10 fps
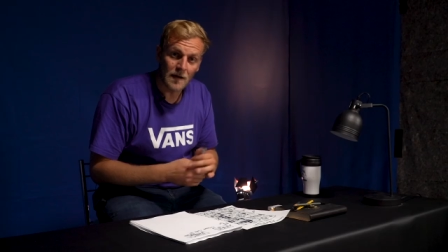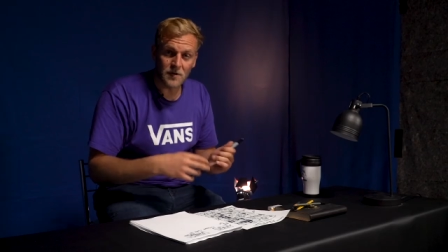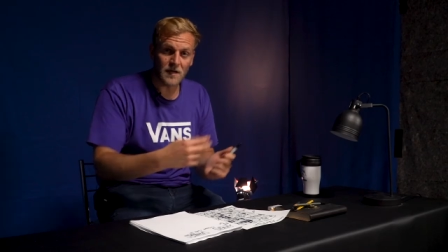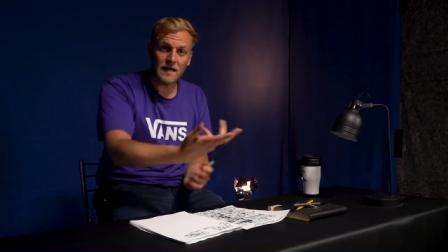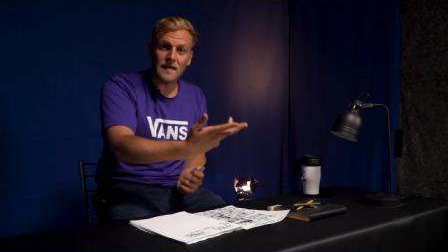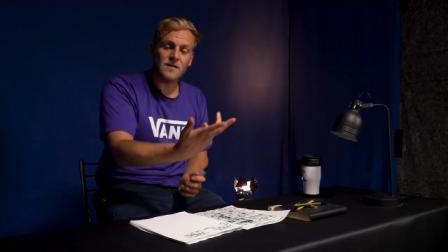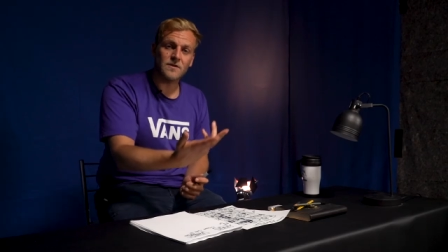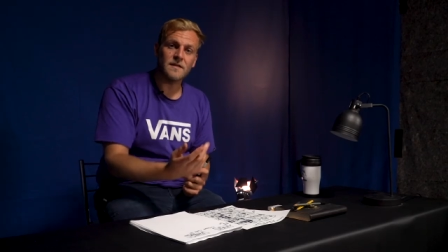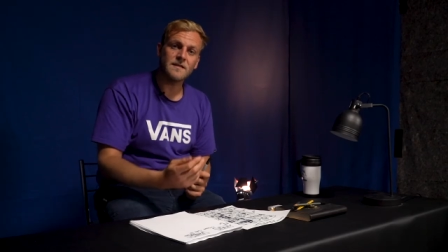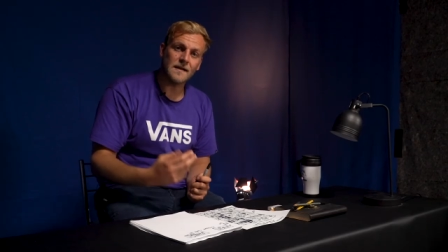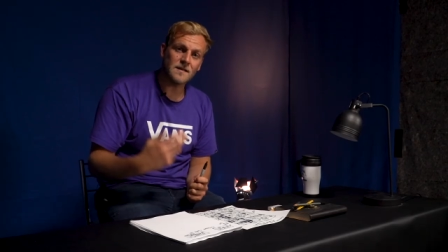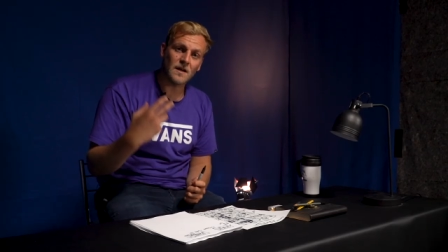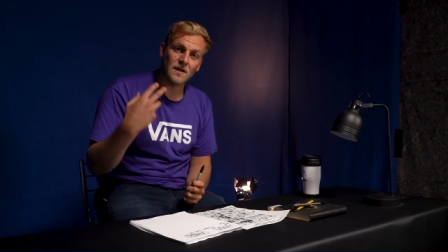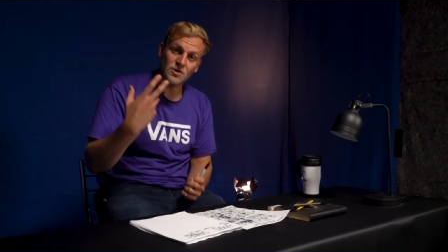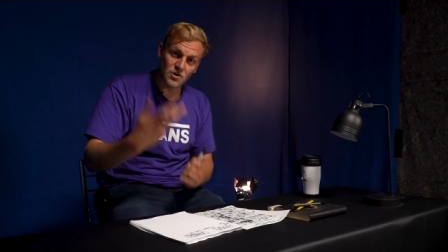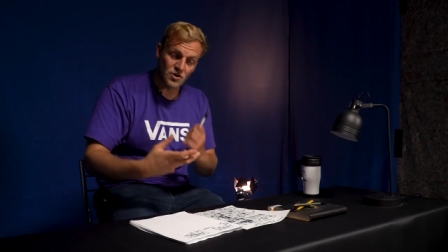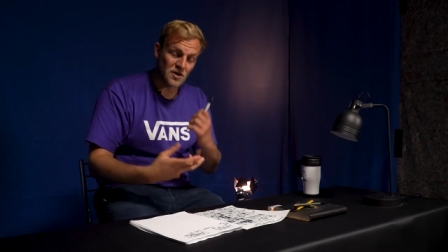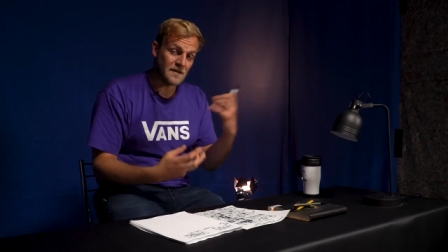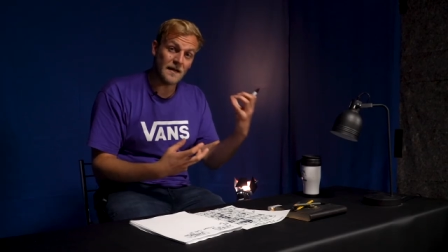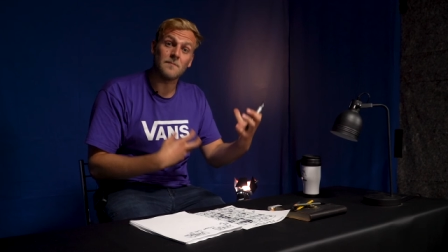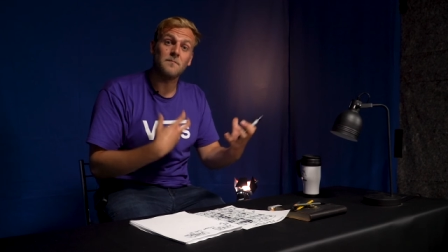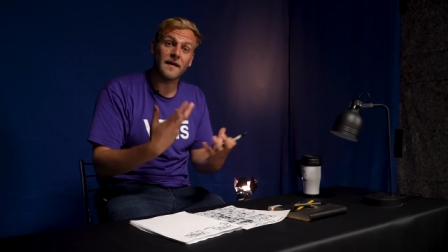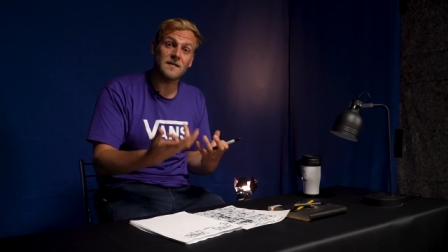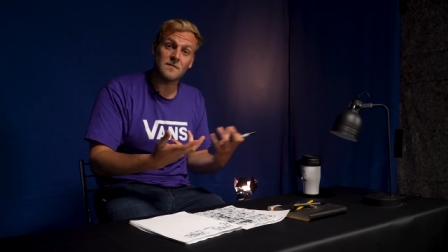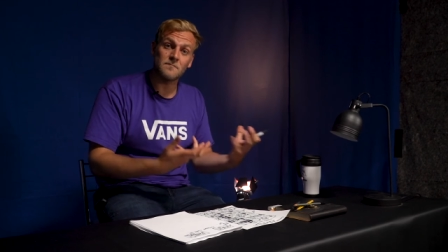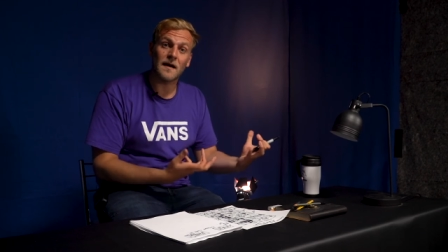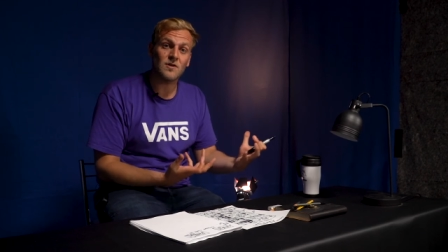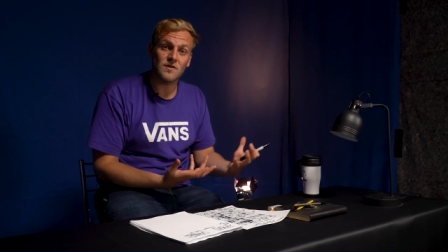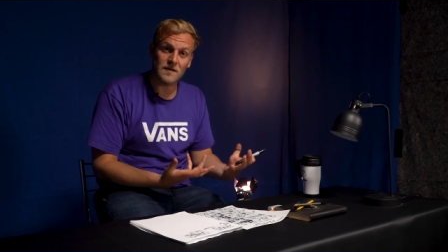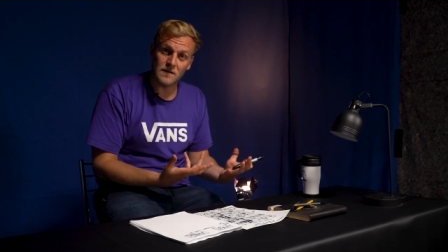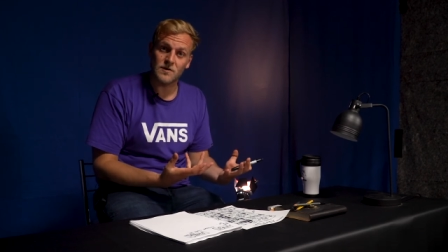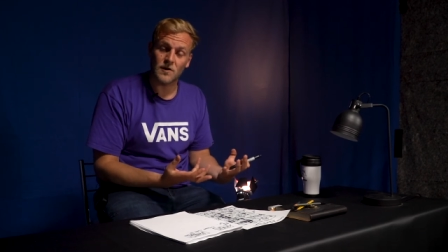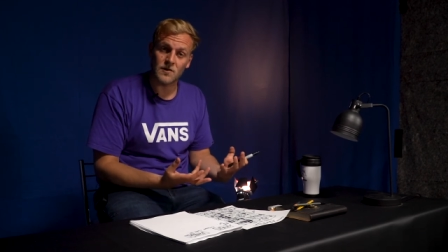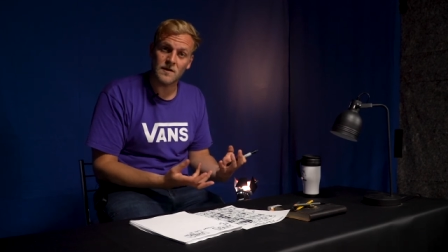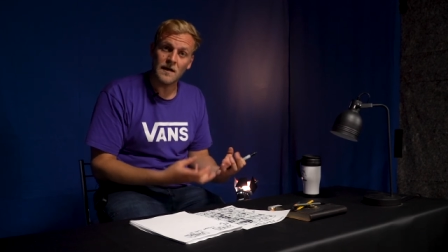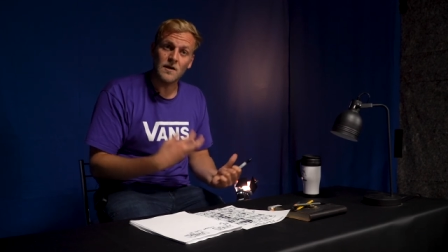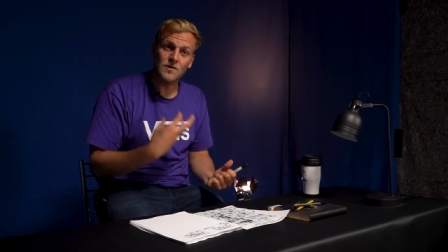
But again, as Chris says, you can mix and match these shots.